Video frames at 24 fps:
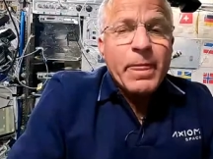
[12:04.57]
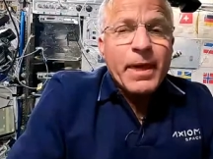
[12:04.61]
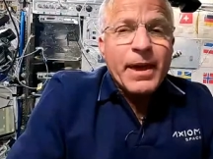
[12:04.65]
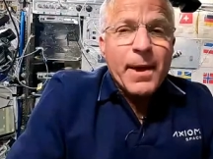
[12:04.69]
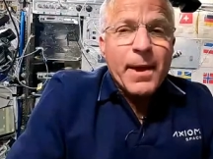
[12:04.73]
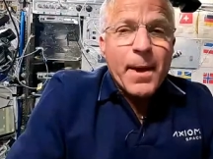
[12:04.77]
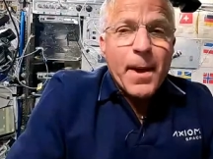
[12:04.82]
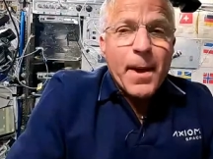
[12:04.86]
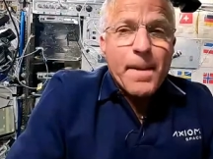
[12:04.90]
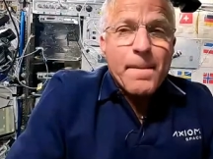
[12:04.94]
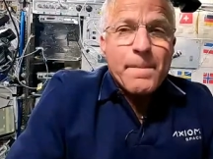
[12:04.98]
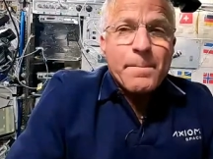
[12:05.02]

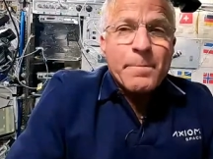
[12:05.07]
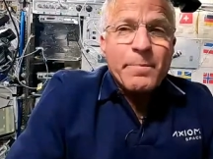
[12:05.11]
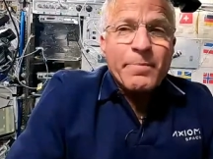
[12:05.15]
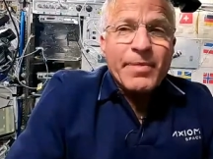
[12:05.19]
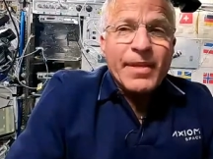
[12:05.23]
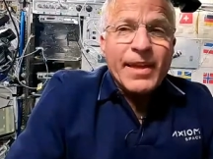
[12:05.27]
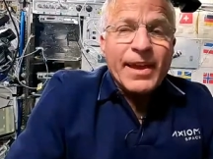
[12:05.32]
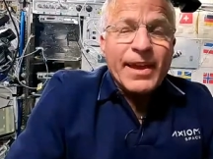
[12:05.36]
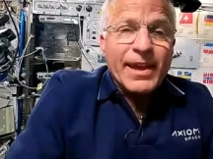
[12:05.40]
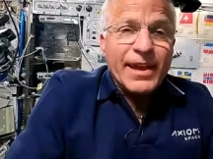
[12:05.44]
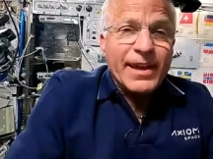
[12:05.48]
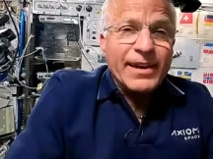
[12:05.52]
um,
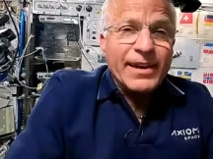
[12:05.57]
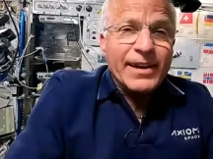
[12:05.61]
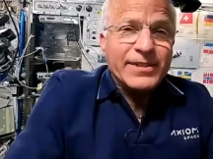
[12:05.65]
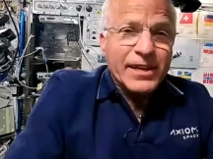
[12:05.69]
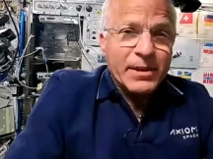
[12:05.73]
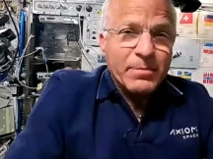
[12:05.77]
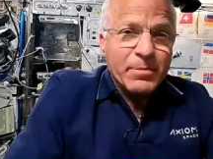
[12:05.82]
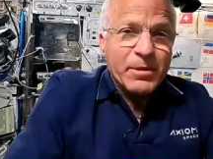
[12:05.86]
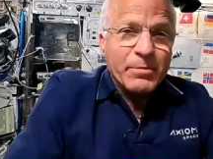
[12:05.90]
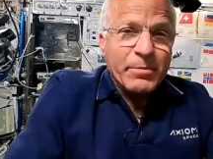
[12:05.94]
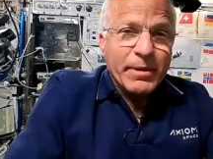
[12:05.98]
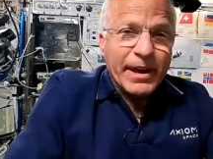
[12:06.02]
in a
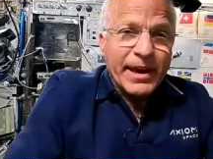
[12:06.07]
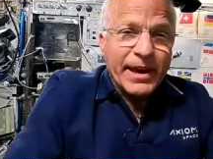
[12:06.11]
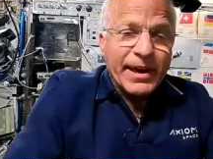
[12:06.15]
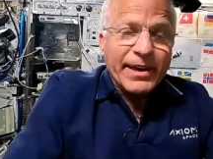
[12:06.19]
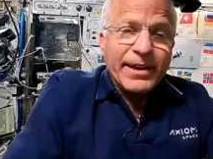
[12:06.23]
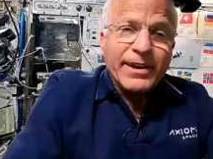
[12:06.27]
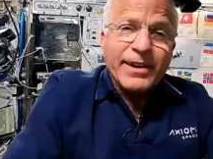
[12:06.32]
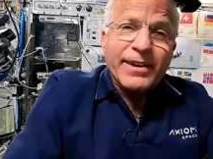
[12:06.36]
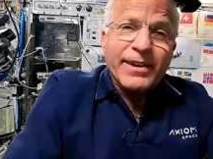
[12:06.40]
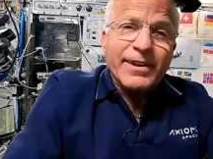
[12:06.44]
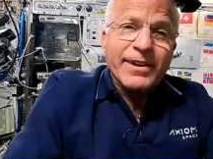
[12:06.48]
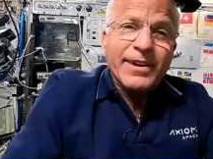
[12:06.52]
sleeping bag
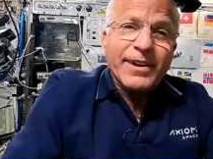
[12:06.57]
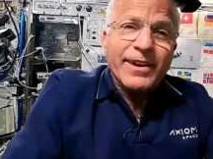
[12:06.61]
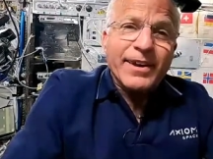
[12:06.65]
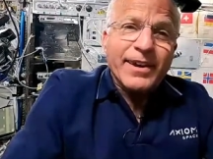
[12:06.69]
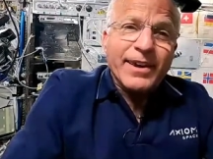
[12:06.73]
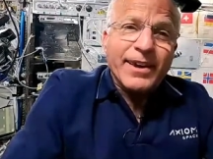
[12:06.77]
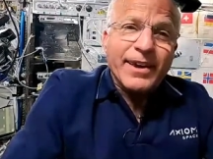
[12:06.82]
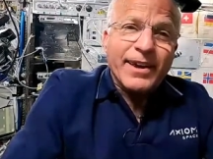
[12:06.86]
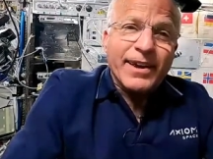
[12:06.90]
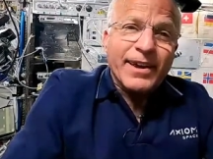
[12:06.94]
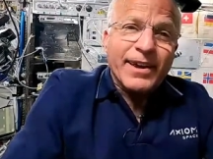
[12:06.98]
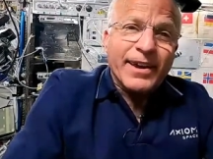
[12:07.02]

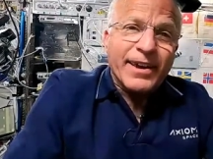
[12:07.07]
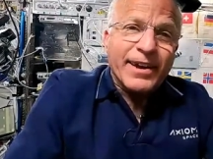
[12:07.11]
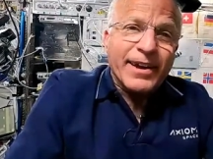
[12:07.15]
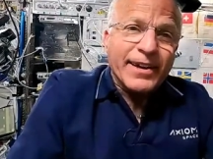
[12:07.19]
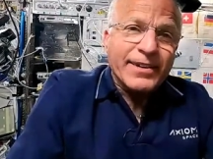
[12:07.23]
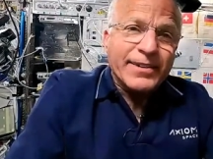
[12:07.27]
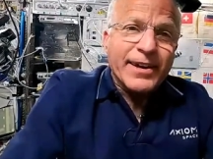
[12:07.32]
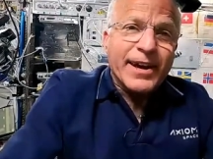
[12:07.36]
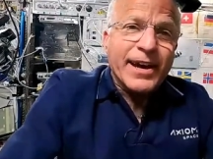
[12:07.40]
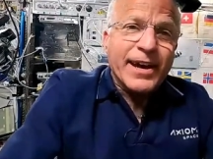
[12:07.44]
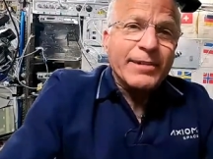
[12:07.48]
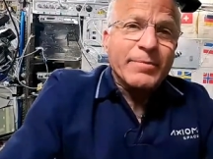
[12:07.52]
and I
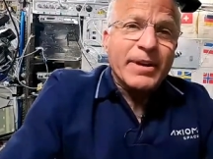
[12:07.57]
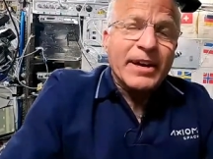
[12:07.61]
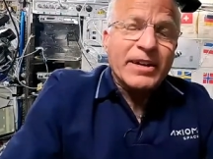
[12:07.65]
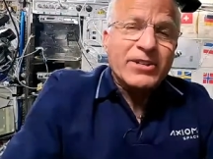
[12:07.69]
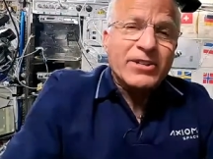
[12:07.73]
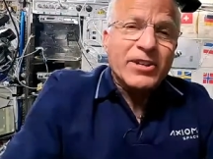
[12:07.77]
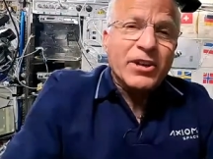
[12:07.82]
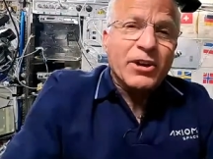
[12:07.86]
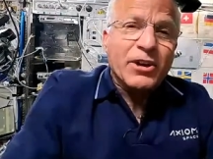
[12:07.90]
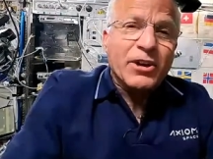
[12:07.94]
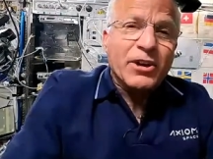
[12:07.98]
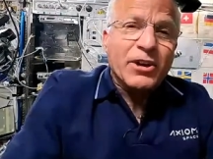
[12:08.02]
tied
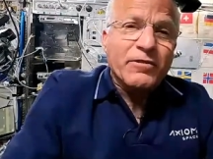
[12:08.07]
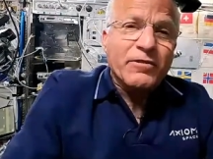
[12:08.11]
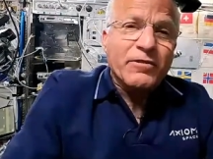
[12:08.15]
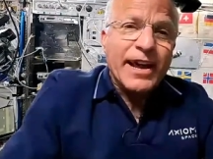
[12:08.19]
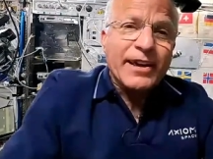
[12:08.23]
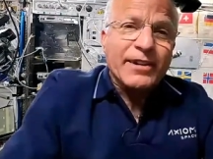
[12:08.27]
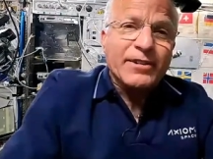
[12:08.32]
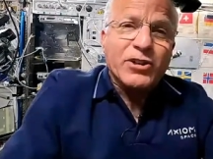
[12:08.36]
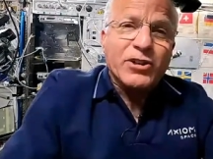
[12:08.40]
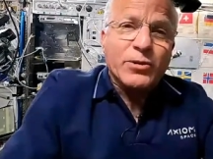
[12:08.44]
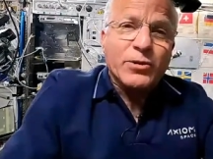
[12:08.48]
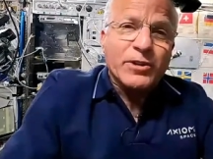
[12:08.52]
myself
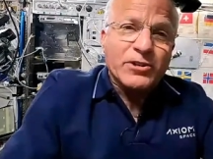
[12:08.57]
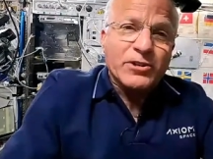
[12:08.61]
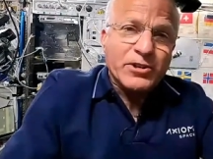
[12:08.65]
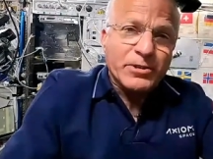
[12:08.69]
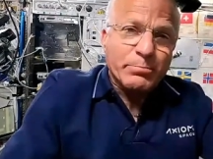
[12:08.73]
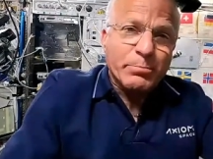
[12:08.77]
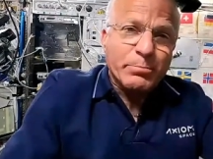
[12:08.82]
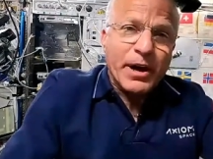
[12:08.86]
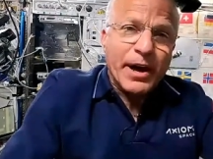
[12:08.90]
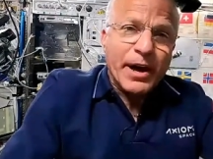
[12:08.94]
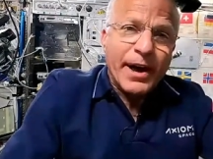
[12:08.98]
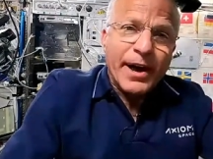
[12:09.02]
down to a
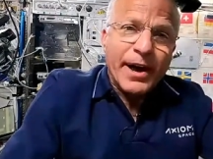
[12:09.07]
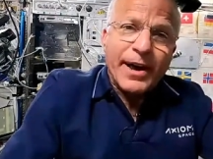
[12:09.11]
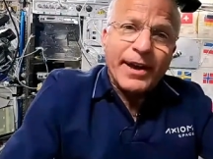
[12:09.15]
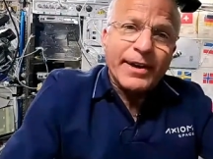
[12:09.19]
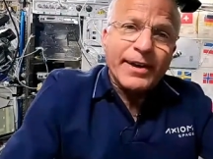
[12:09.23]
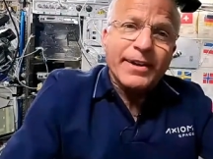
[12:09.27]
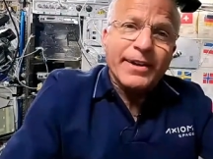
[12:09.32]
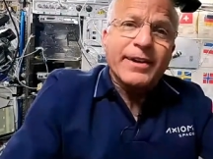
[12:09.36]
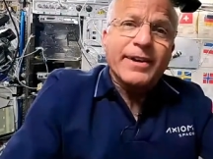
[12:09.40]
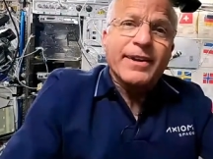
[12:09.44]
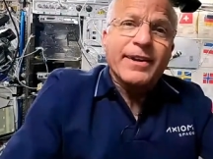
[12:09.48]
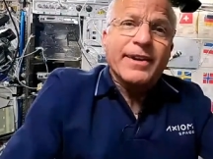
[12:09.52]
spot
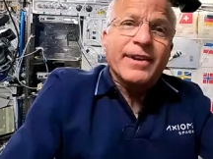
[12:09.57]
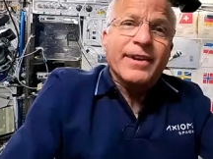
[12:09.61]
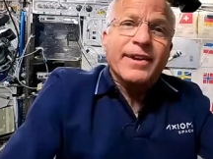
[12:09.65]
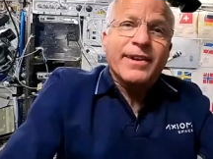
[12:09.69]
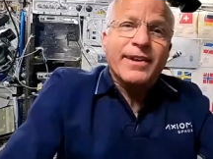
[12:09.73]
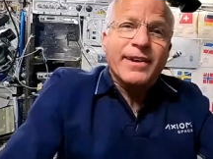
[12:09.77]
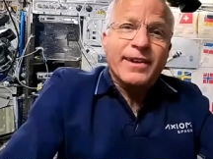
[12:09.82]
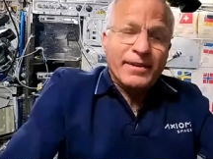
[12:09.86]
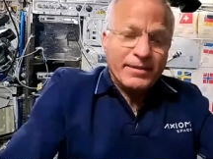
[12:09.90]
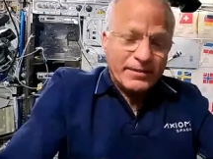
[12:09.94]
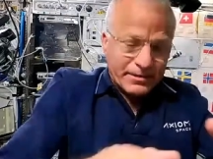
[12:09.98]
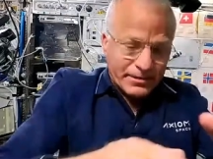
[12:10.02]

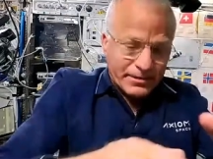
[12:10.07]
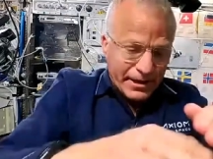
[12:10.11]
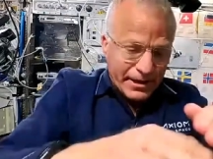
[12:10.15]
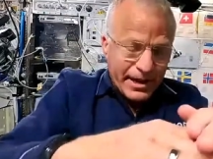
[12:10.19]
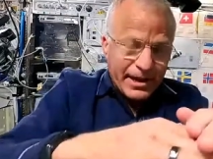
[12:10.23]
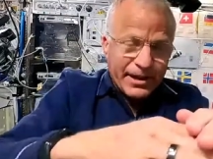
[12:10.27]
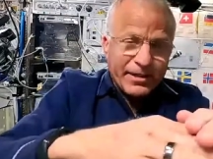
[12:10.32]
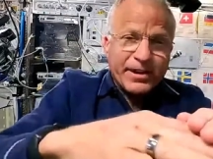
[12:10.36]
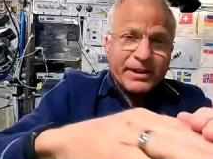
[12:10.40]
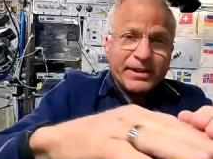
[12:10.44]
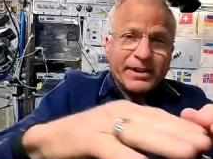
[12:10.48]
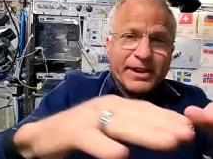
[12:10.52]
and I was
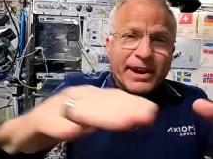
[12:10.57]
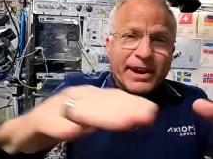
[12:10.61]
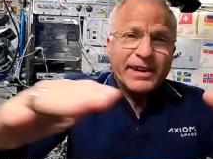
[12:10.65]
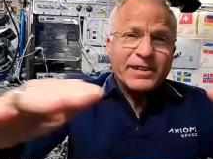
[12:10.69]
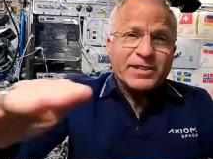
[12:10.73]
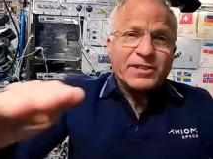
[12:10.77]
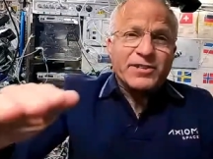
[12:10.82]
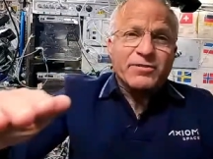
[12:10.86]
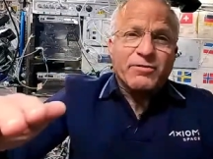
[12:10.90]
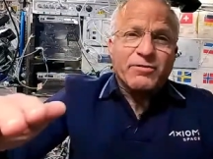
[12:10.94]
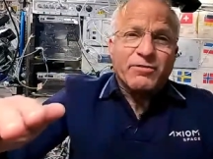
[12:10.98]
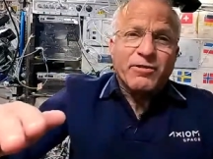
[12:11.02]
laying there
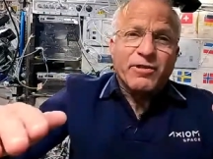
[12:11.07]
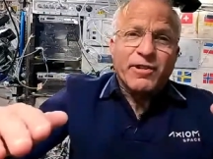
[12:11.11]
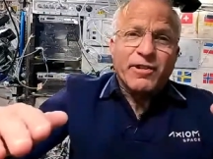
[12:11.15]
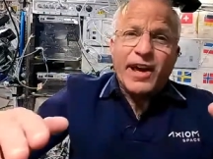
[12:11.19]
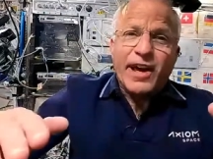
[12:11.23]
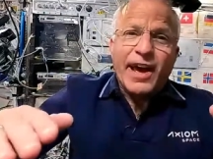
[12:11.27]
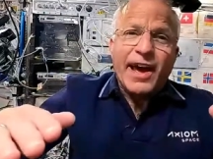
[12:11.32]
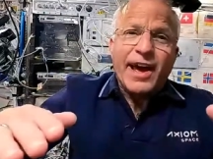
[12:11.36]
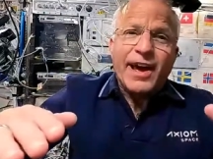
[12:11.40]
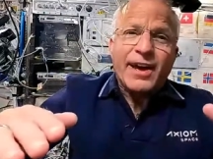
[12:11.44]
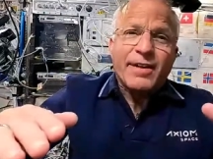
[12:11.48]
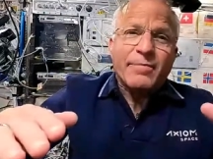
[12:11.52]
nice and
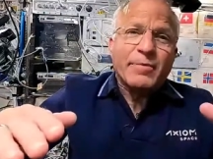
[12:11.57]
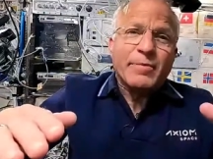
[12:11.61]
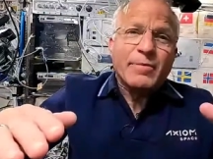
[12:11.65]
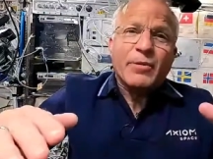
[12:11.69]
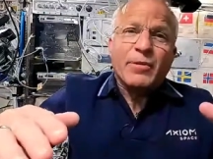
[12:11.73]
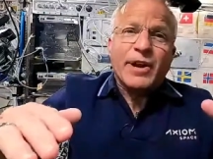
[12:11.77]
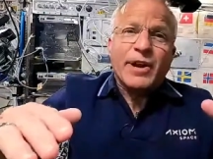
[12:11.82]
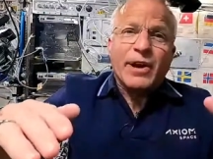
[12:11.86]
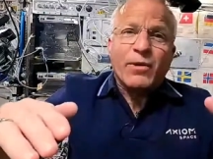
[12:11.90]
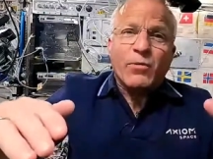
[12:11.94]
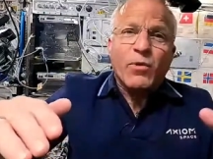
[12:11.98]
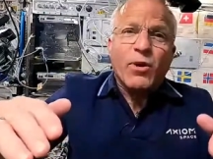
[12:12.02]
flat. But
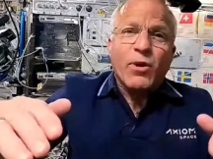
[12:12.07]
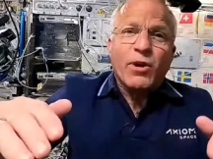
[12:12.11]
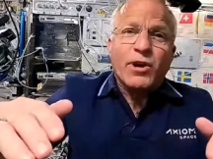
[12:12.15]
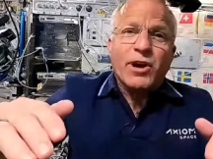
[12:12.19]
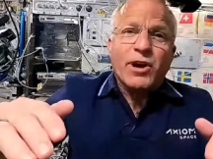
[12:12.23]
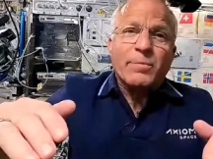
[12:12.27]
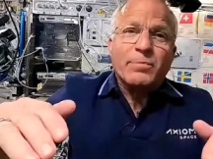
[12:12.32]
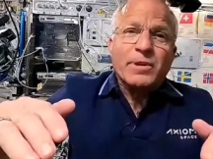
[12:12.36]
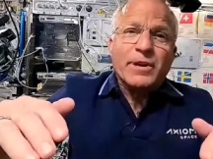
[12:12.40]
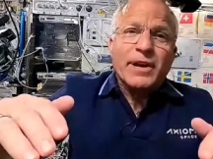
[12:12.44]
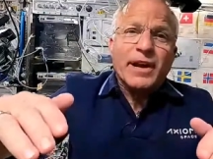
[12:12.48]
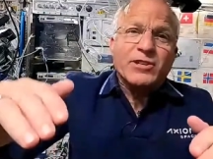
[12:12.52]
when I woke up
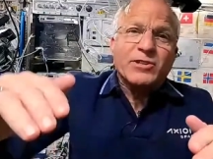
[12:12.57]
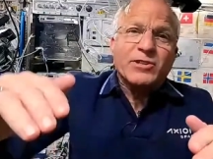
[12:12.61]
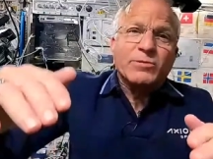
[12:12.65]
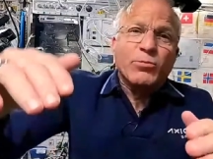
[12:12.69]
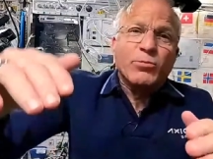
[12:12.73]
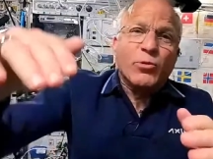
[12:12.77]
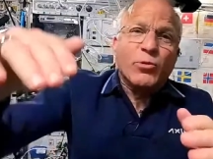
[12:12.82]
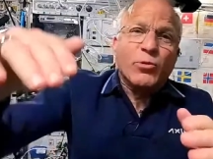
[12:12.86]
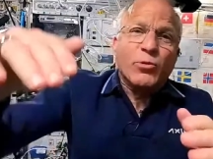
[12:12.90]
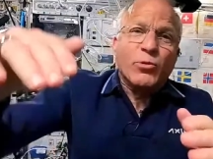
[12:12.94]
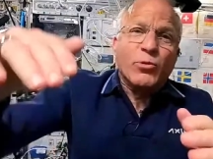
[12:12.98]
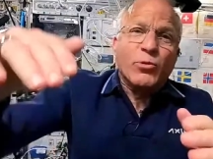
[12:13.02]
the next
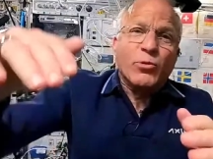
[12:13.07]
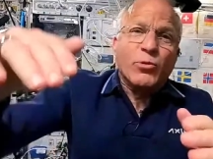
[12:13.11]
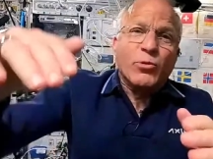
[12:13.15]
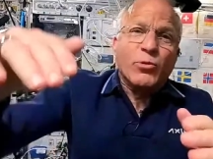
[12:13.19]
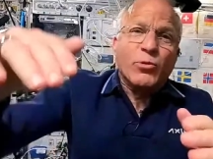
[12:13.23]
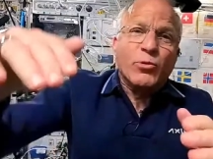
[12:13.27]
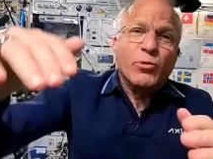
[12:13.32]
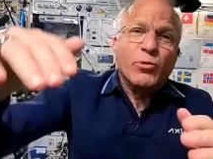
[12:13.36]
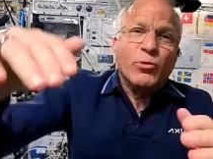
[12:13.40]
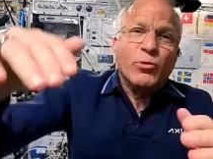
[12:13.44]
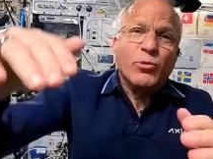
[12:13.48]
morning, I was over